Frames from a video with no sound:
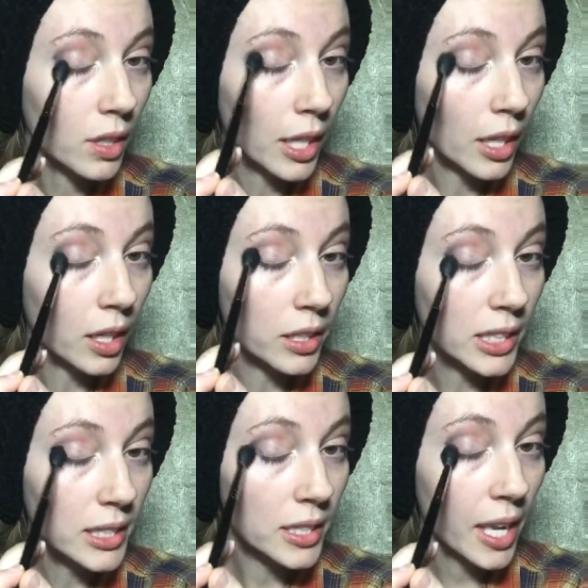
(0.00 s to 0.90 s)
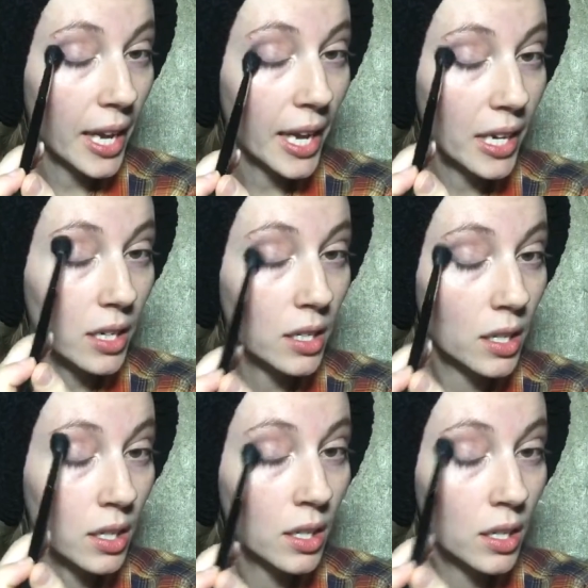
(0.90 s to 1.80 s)
Again on this side,
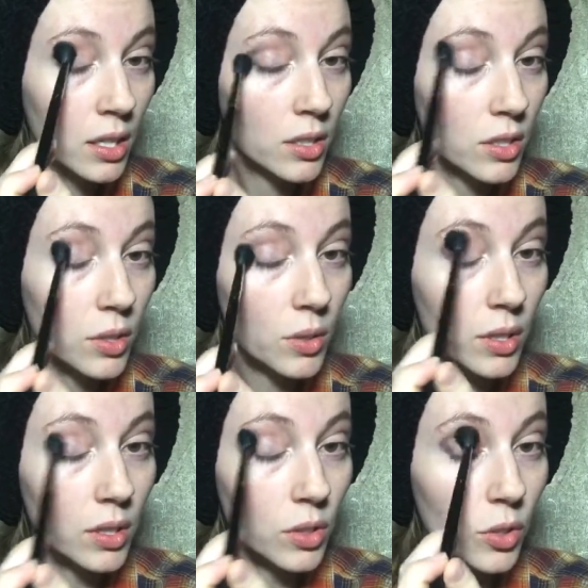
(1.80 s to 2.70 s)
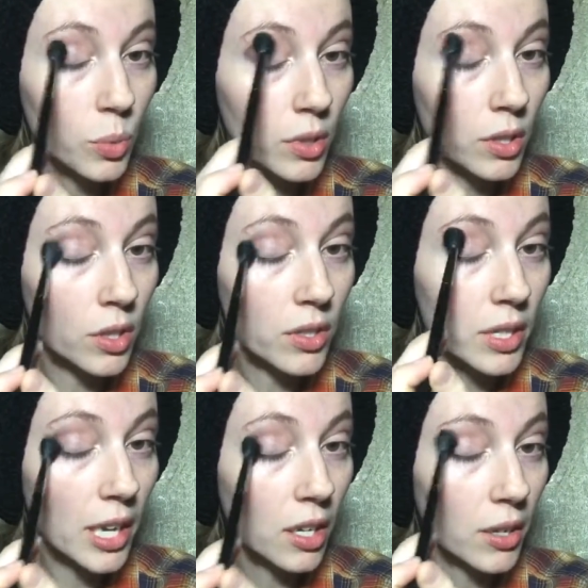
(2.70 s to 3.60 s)
do the little swirls,
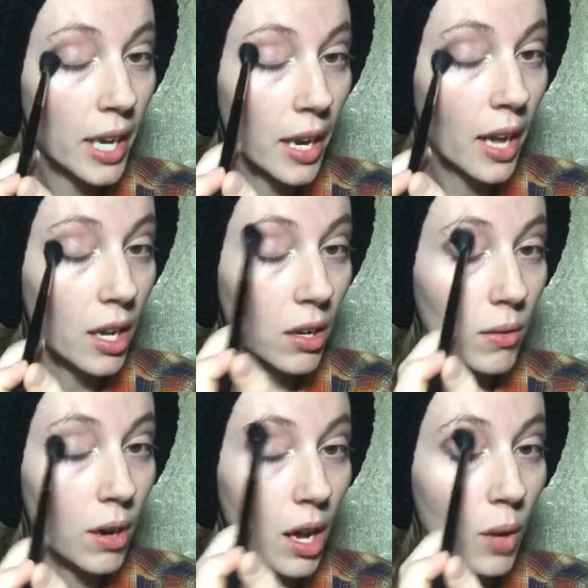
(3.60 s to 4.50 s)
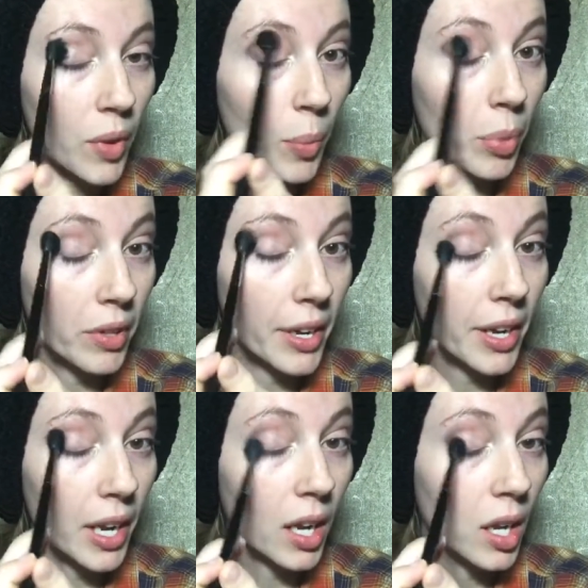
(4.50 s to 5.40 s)
and you cannot go wrong with
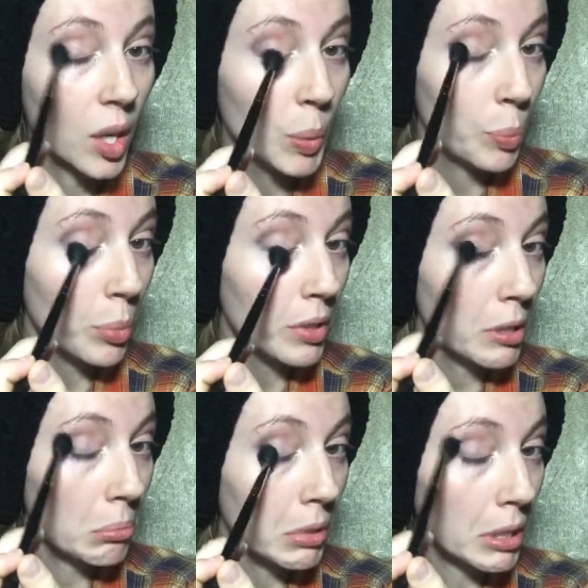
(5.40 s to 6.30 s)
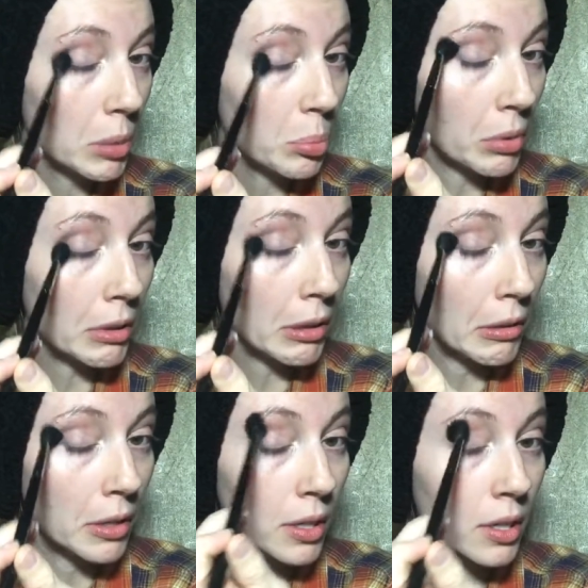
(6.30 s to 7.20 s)
blending. Blend, blend, blend,